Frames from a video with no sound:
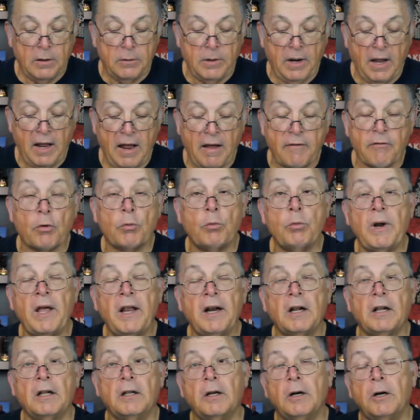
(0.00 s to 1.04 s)
have a
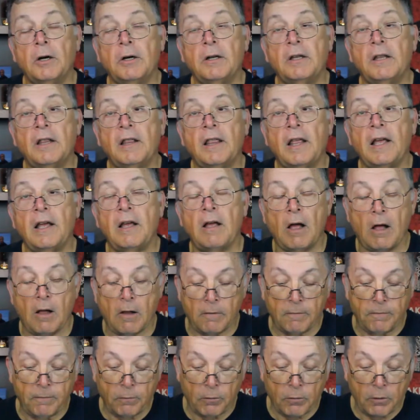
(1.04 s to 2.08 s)
red alert that they
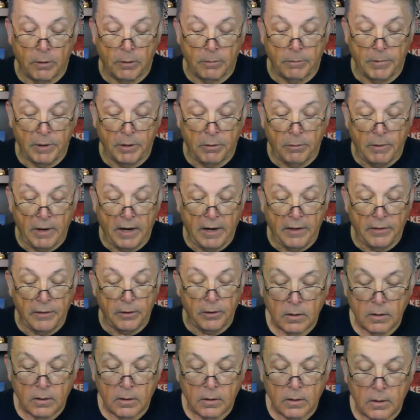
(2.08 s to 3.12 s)
call for, but rather
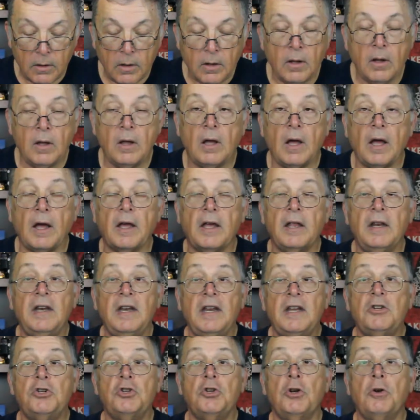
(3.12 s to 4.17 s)
a
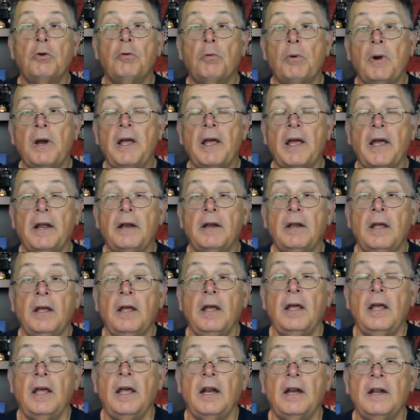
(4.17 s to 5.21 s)
condition red.
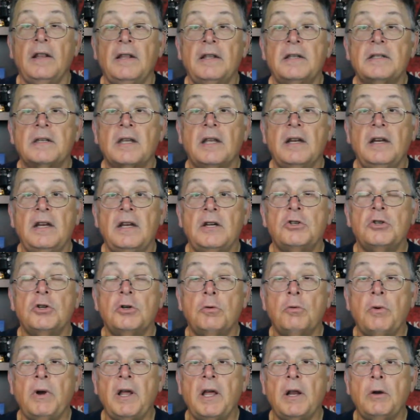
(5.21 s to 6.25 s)
And in this
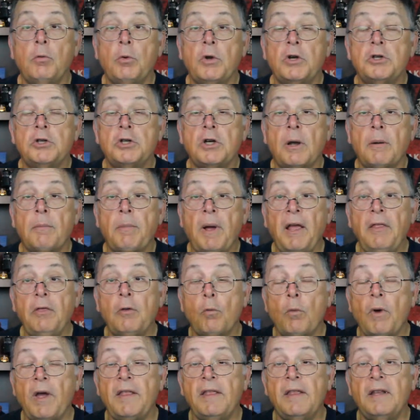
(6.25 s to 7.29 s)
condition red, which, by the
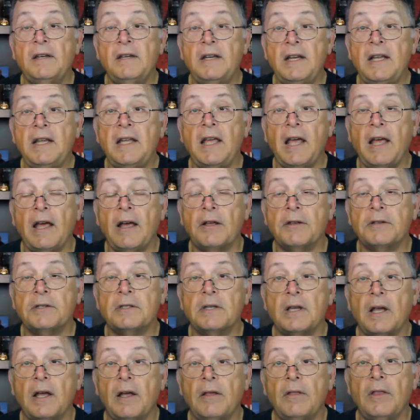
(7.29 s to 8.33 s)
way, the decals,
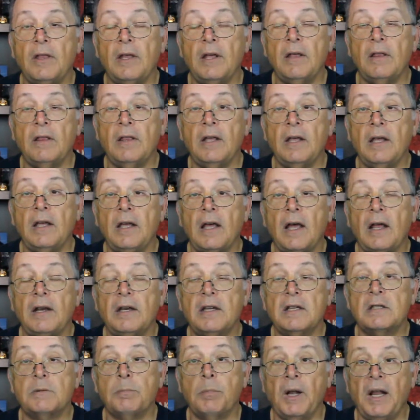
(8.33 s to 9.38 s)
the
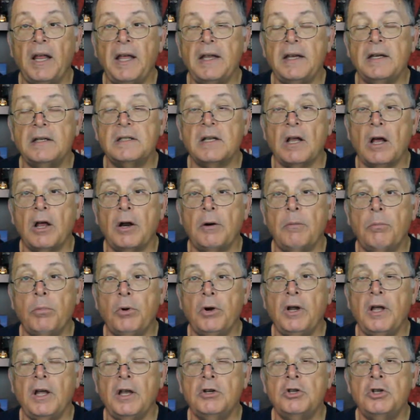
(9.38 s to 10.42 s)
displays on
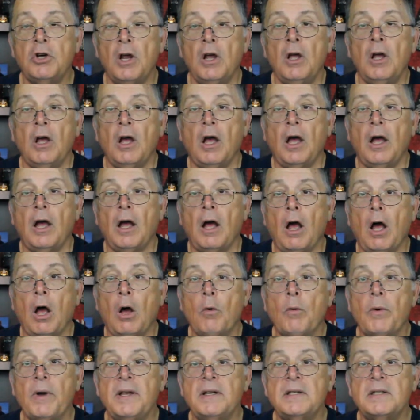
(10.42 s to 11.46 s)
bridge
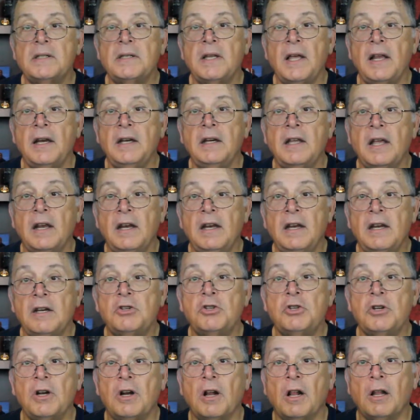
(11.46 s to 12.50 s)
always said
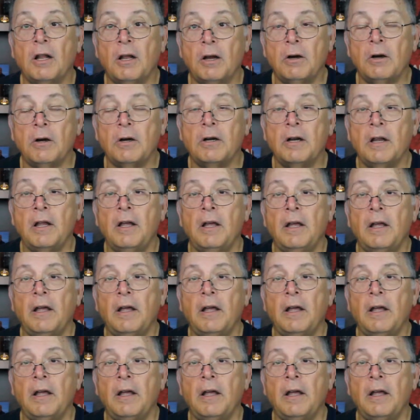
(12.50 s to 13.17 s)
condition alert,